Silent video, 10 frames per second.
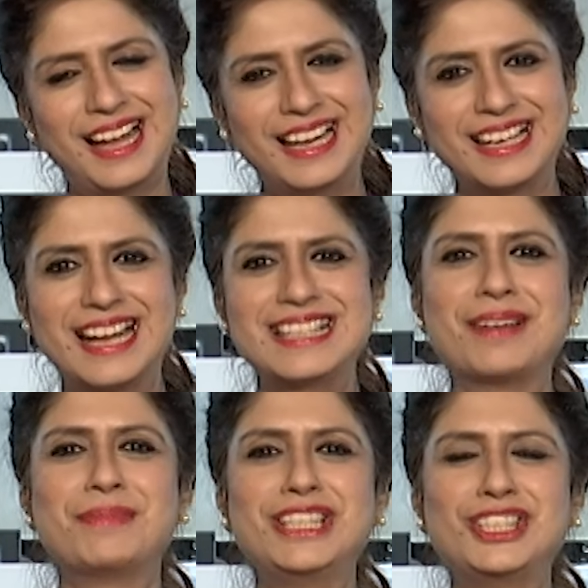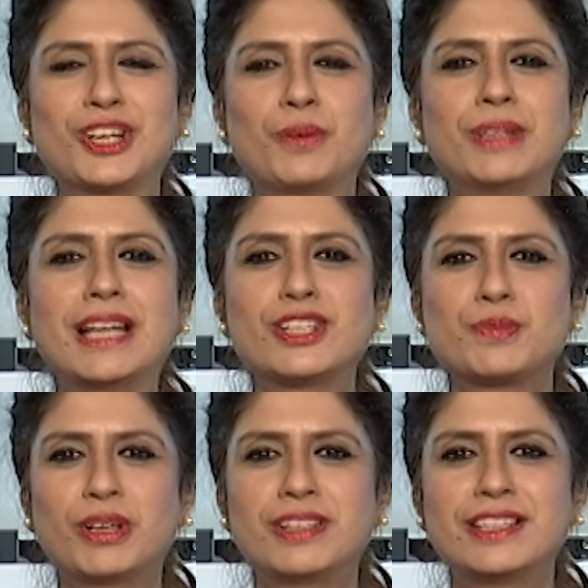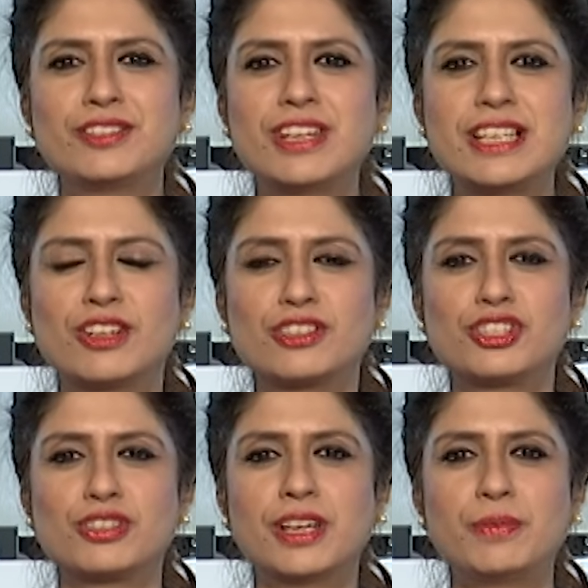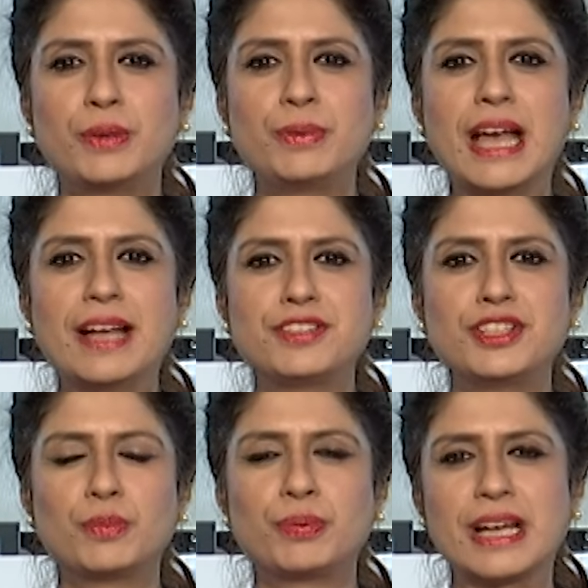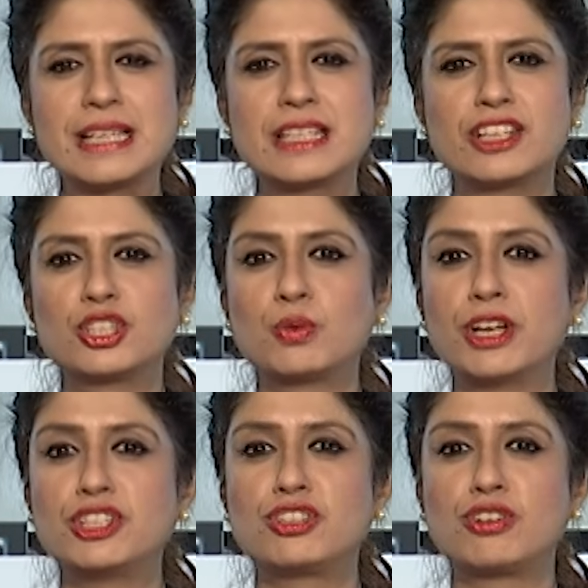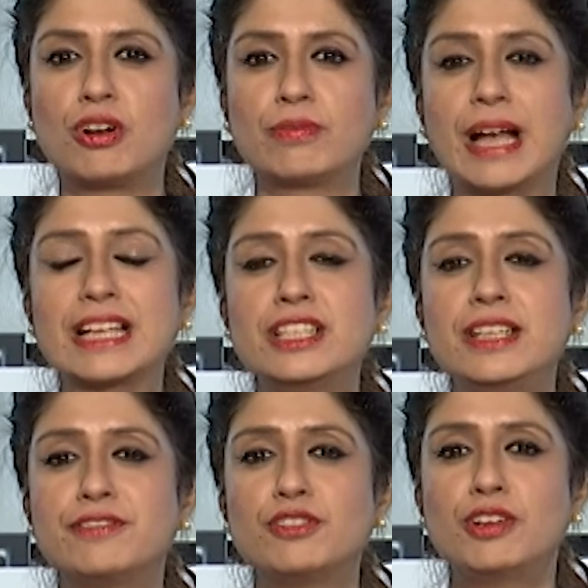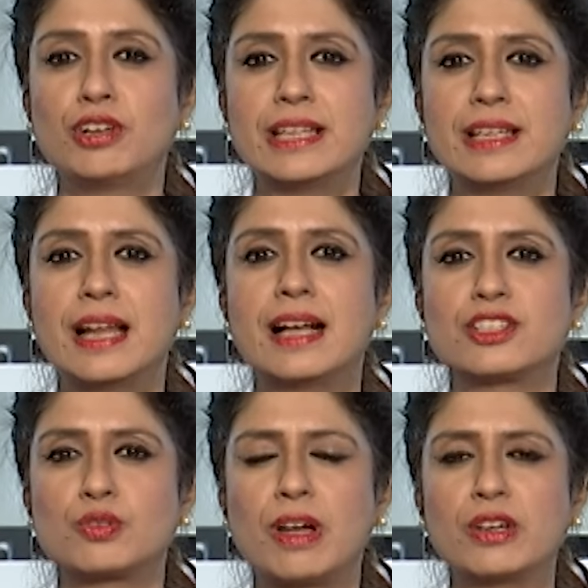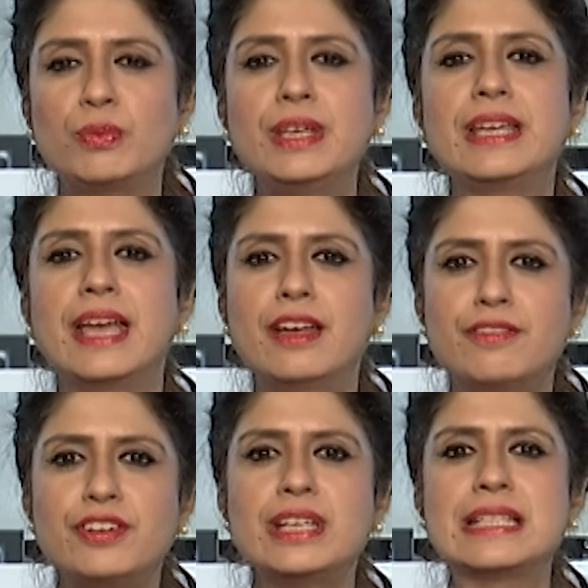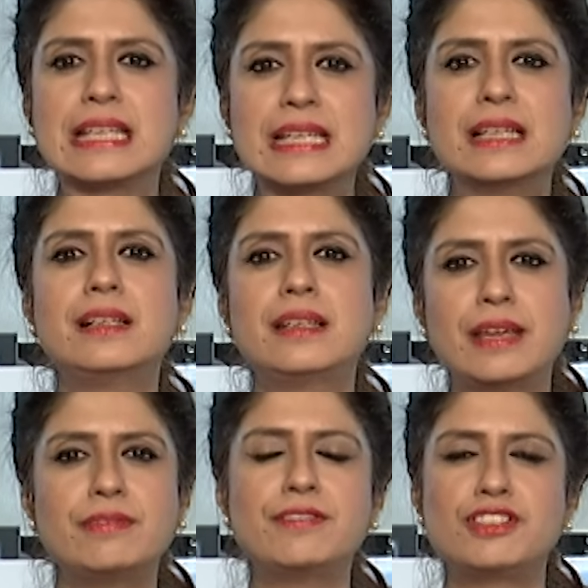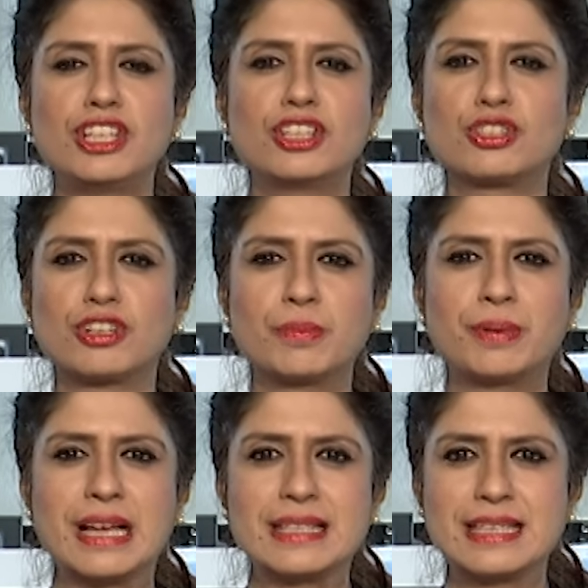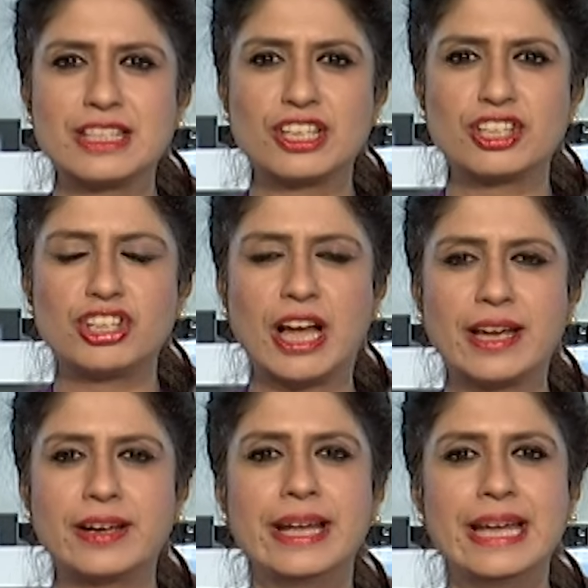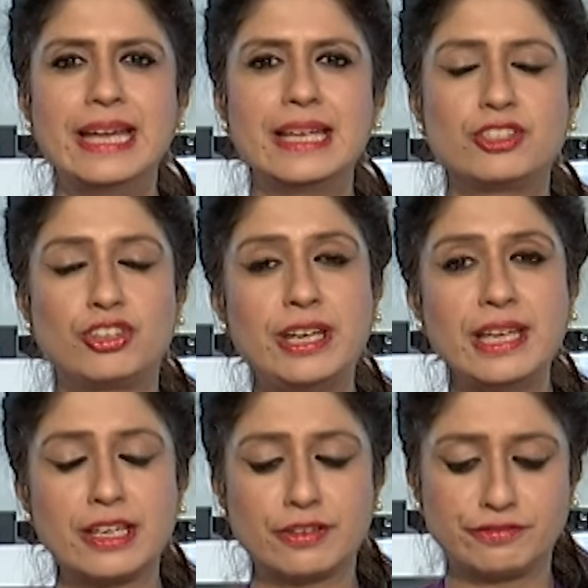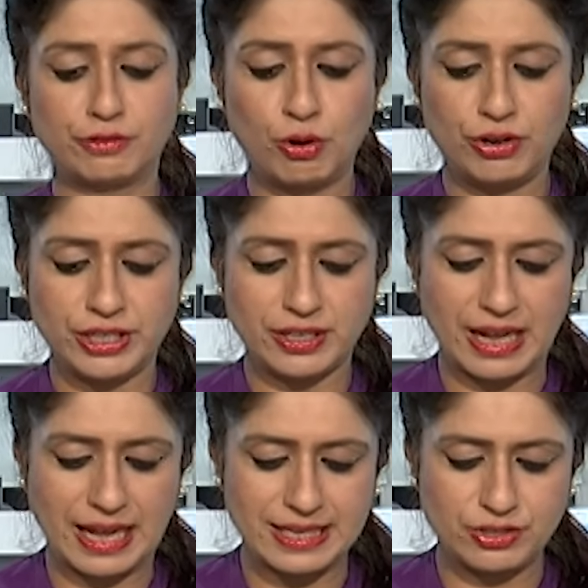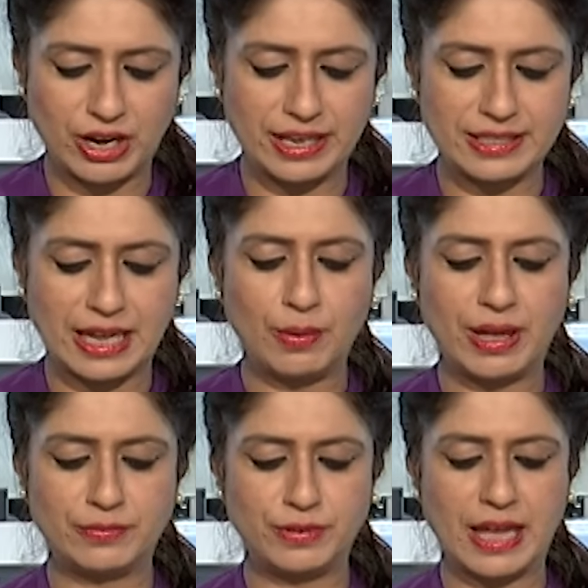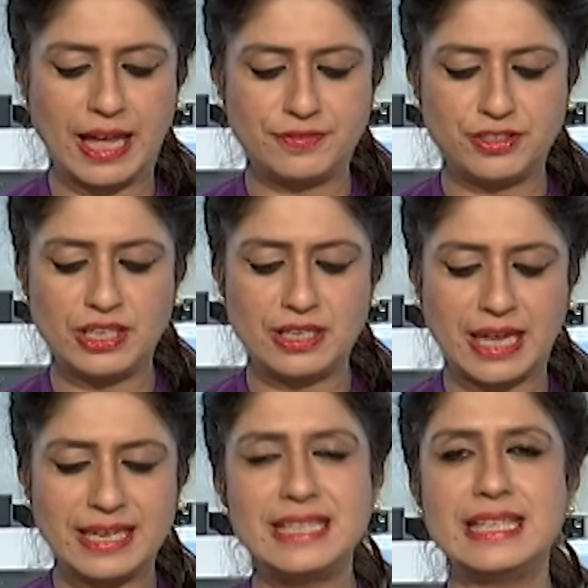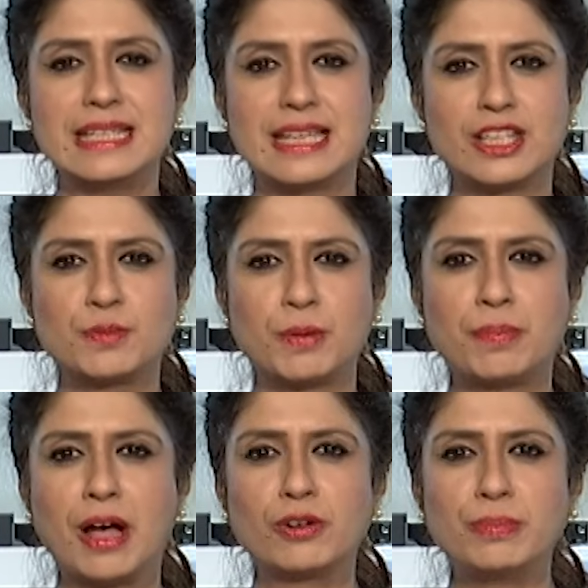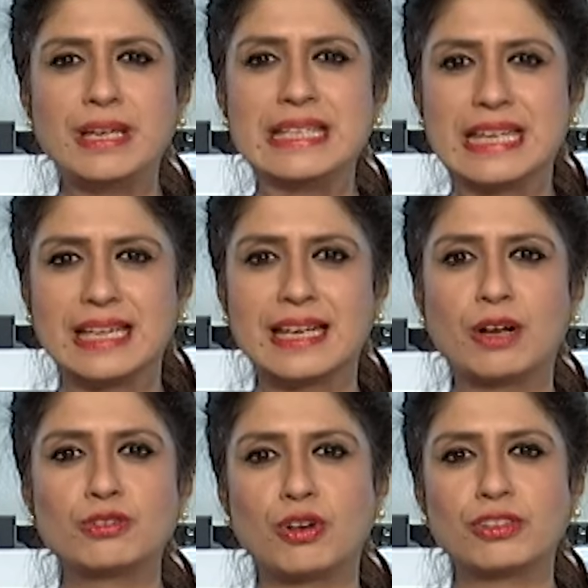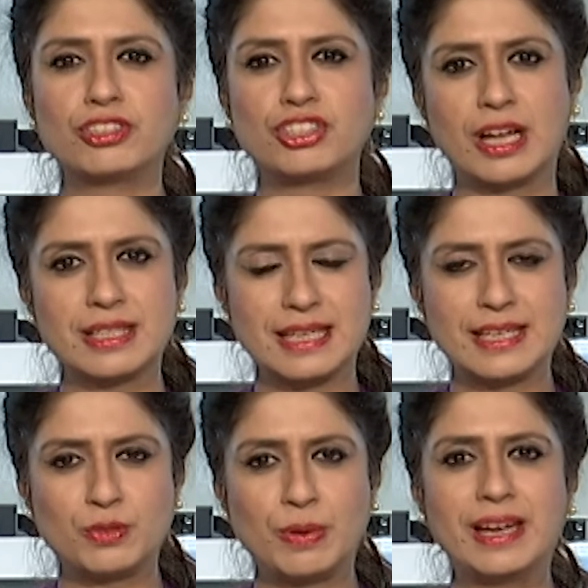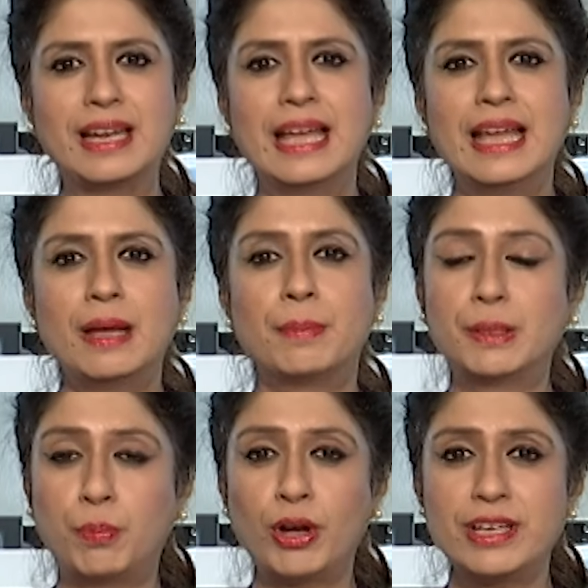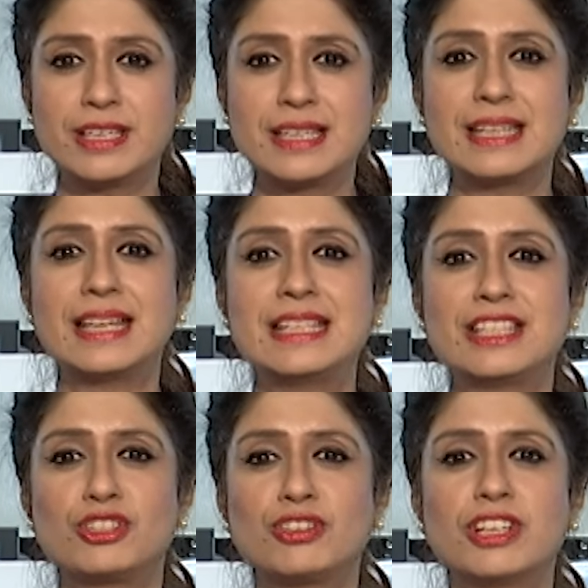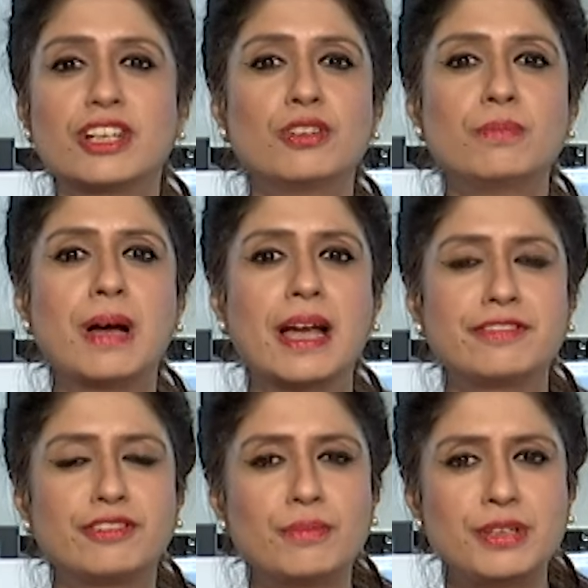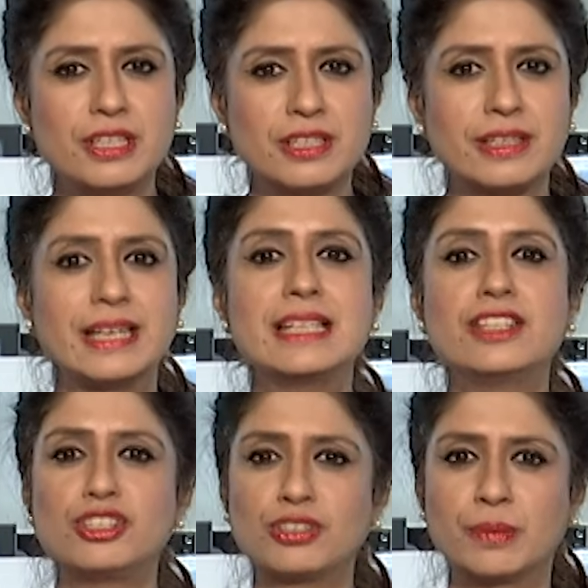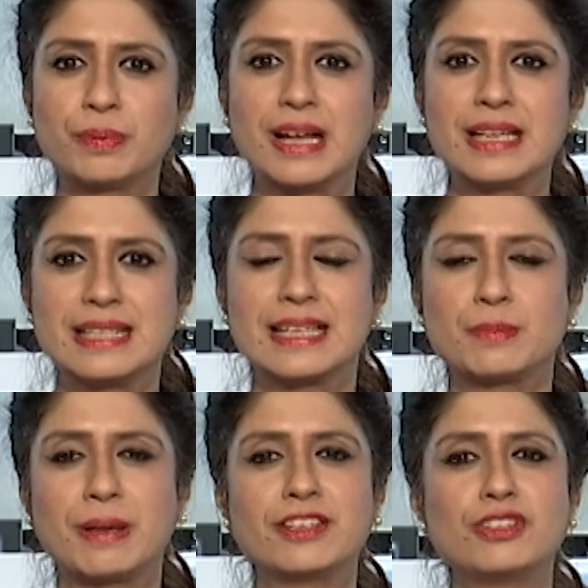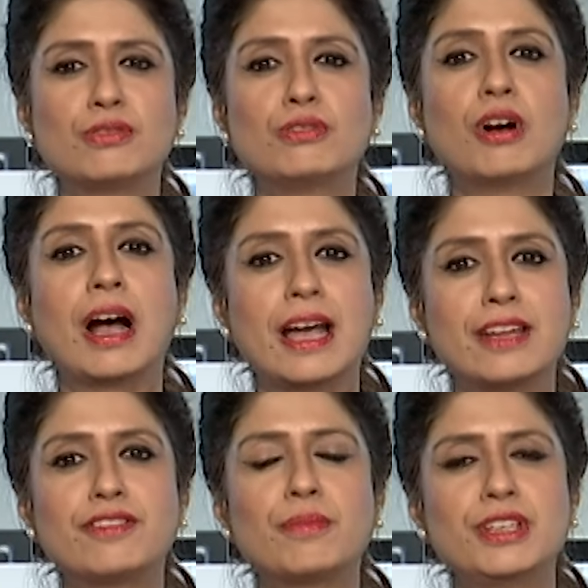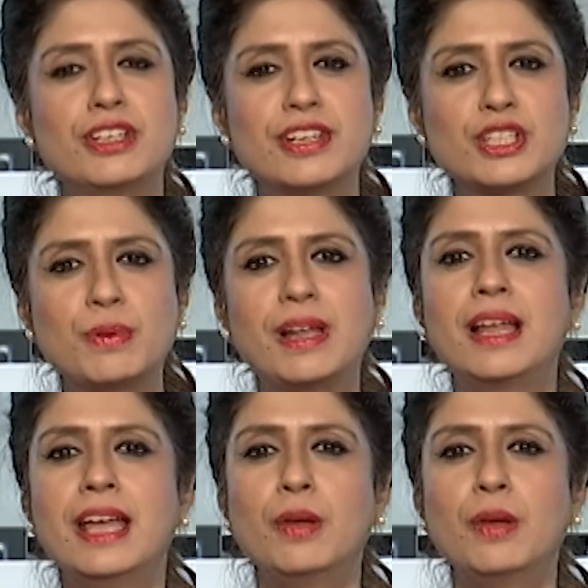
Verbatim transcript: Hi guys, I'm Anisha Gupta and the spotlight today is on sugar, where we have seen the price surge quite strong. Actually, if you look at the last 1 week, every single day we've seen the sugar prices surge higher. It's trading at a four-year highs right now, and we have seen 19 cents per pound being taken out on the charts as well. But the point is sugar a good buy from here? Is the sugar price expected to go higher from here as well?